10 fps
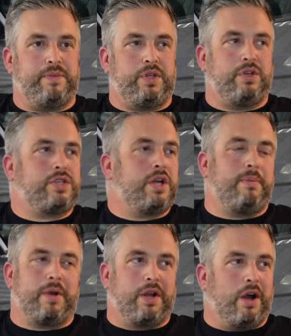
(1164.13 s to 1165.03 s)
you'd
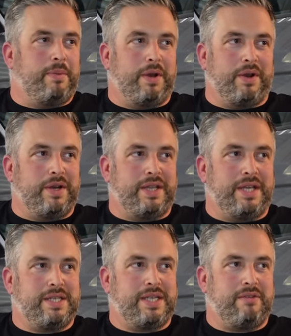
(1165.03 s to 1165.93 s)
start by carpet lining
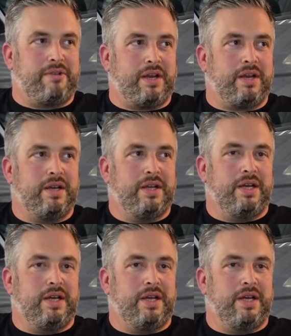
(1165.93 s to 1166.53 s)
the interior